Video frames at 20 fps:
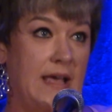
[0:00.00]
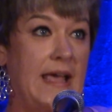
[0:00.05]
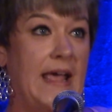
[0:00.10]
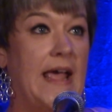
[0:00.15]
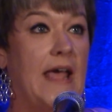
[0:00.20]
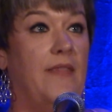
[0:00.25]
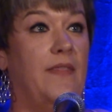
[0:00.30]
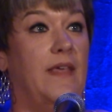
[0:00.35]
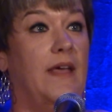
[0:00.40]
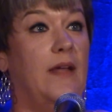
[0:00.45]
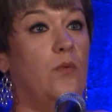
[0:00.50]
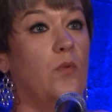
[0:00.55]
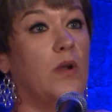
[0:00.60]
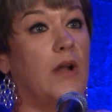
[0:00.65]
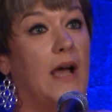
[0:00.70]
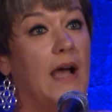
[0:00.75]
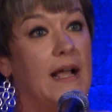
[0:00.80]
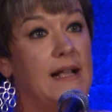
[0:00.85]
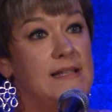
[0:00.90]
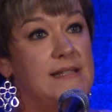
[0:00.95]
And then when
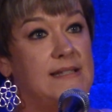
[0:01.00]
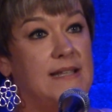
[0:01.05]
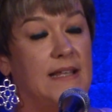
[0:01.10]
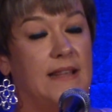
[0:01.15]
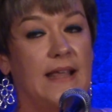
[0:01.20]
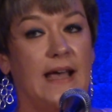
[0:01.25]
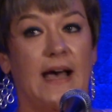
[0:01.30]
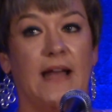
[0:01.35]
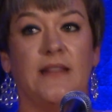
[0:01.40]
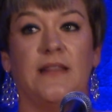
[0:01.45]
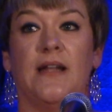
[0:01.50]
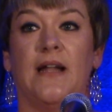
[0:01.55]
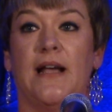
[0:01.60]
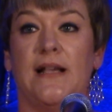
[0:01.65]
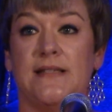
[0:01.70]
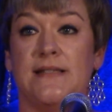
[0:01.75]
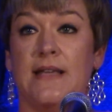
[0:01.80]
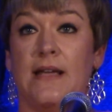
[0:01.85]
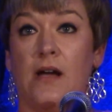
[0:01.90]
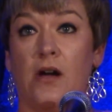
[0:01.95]
I see that, then I
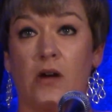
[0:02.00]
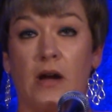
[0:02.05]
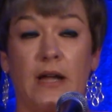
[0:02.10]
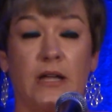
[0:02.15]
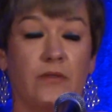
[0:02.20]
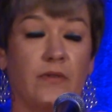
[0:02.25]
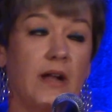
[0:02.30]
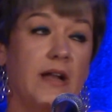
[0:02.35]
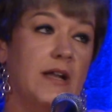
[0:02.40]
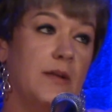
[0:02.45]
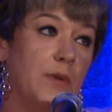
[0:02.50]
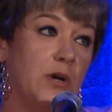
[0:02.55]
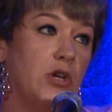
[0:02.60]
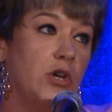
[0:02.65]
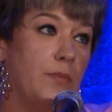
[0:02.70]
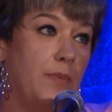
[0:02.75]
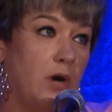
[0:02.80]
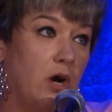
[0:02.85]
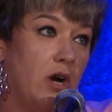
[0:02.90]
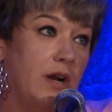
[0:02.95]
say, all right, you ready to book
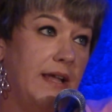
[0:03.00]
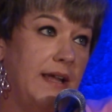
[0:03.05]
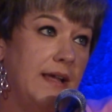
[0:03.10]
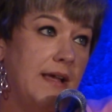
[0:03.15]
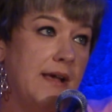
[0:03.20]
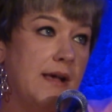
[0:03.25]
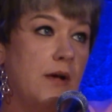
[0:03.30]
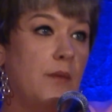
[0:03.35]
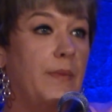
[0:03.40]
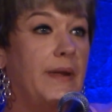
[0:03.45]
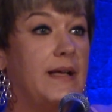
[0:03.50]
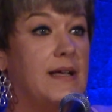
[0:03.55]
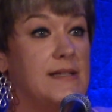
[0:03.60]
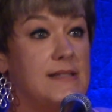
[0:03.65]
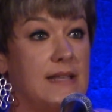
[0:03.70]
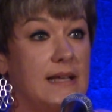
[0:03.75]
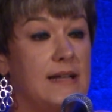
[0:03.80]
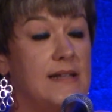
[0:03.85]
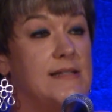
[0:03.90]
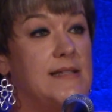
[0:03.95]
your party? Because
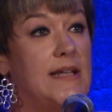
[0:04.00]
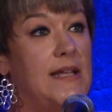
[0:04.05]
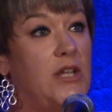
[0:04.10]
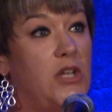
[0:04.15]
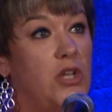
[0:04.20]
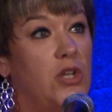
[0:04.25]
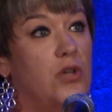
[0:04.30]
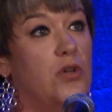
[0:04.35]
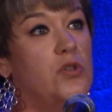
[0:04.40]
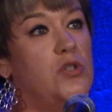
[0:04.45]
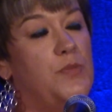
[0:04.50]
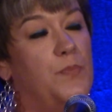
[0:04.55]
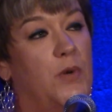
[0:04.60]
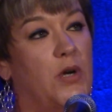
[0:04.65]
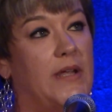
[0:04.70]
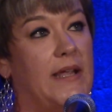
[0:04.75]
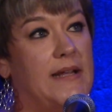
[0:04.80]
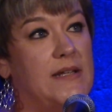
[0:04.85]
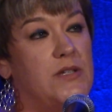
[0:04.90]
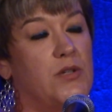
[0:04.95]
that is a huge
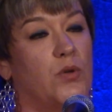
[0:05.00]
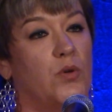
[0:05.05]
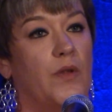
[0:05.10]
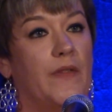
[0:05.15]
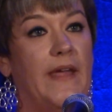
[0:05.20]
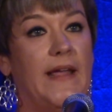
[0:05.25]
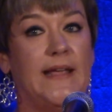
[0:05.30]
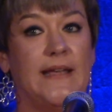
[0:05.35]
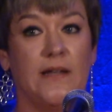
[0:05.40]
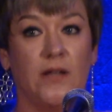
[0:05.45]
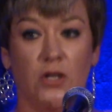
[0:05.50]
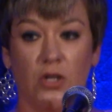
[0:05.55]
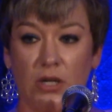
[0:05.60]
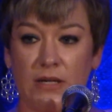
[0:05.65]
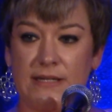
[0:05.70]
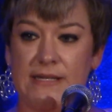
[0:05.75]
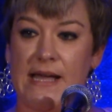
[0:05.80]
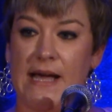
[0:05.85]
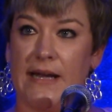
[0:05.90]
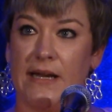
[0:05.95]
booking tool. They can
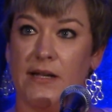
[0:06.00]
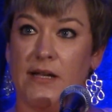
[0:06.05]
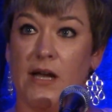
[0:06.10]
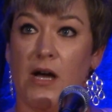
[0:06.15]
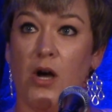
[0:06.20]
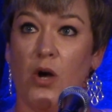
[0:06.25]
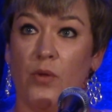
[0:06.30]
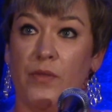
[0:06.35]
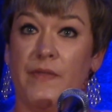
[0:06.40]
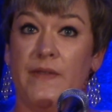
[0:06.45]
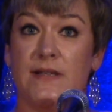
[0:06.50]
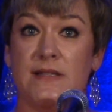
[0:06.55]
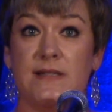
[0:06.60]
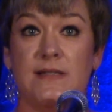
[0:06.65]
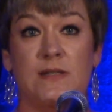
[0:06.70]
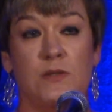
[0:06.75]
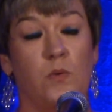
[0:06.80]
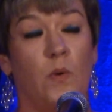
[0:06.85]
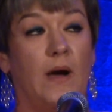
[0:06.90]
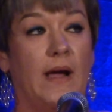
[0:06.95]
look down and go, this
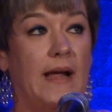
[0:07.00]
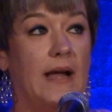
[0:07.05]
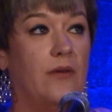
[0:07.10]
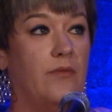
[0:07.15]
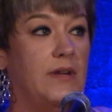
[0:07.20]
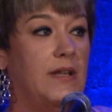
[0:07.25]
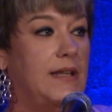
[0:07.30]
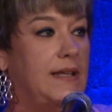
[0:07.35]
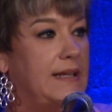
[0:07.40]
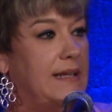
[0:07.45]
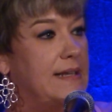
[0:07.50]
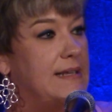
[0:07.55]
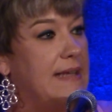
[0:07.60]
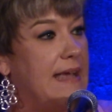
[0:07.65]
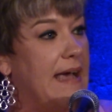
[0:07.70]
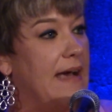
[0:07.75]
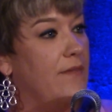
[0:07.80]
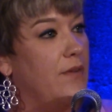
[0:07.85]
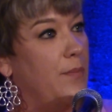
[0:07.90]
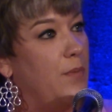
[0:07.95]
is why I really need to
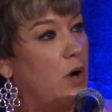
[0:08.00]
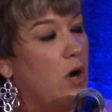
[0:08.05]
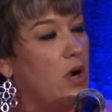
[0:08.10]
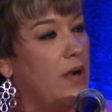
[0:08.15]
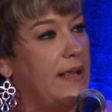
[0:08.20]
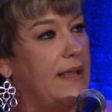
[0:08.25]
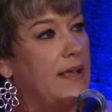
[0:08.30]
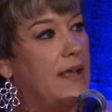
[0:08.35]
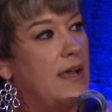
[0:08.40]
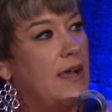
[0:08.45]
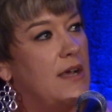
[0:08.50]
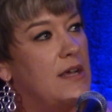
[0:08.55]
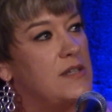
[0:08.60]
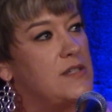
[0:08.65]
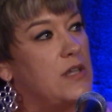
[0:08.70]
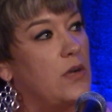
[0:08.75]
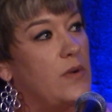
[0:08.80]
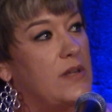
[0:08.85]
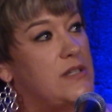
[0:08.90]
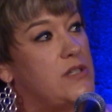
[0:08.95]
have a party.
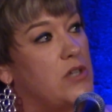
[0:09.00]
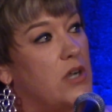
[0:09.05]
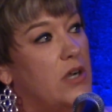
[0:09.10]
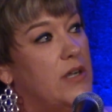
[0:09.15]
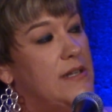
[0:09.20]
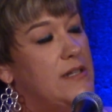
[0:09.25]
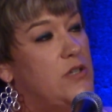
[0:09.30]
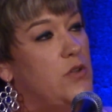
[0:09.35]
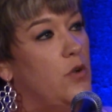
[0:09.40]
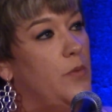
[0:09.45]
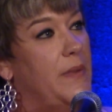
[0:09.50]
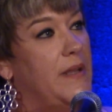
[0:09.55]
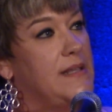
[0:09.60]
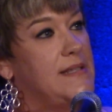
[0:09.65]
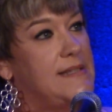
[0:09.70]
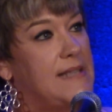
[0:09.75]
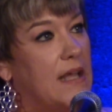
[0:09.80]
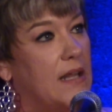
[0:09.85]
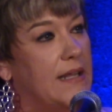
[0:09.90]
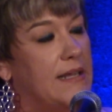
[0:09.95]
So it's turned into a big
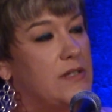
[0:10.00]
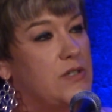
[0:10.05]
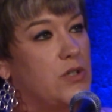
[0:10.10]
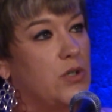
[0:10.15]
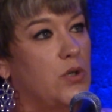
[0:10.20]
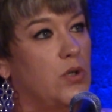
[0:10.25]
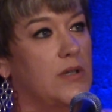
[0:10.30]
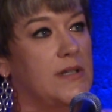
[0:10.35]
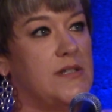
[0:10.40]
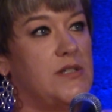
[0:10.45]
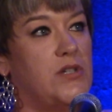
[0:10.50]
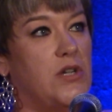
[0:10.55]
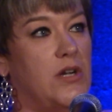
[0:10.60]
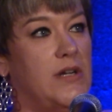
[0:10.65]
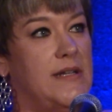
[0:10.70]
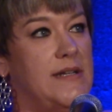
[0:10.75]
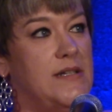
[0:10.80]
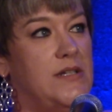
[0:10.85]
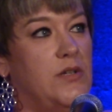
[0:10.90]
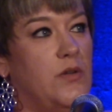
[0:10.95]
selling tool. It's
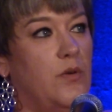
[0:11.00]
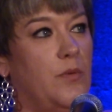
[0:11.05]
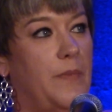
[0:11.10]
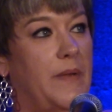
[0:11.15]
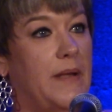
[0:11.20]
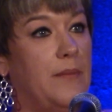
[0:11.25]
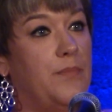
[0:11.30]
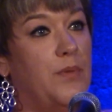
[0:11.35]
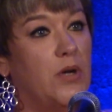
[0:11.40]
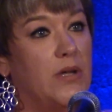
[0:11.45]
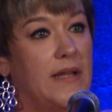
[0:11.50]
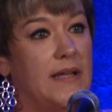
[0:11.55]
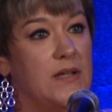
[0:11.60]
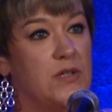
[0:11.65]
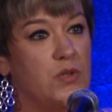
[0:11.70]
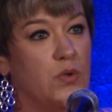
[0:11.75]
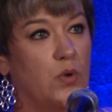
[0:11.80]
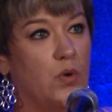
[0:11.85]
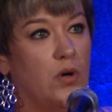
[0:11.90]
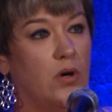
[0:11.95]
turned into a big booking
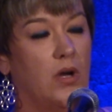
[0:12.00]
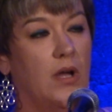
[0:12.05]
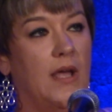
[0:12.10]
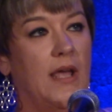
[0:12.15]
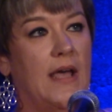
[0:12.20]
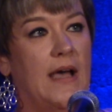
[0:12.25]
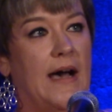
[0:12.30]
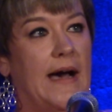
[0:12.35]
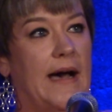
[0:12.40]
tool.